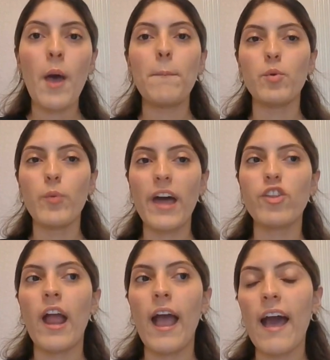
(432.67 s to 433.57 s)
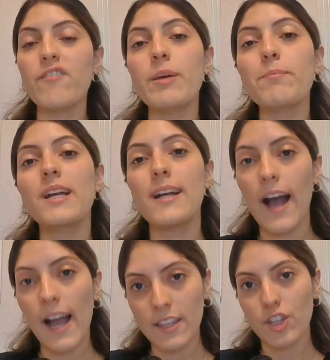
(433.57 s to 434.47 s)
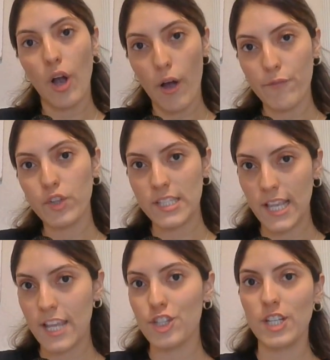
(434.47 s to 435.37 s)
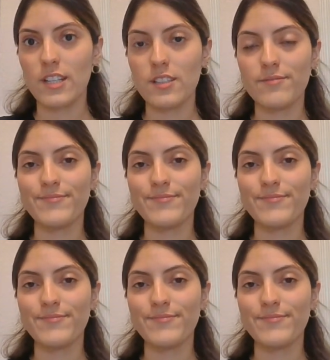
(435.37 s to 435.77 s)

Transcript: but rather have them guide the conversation.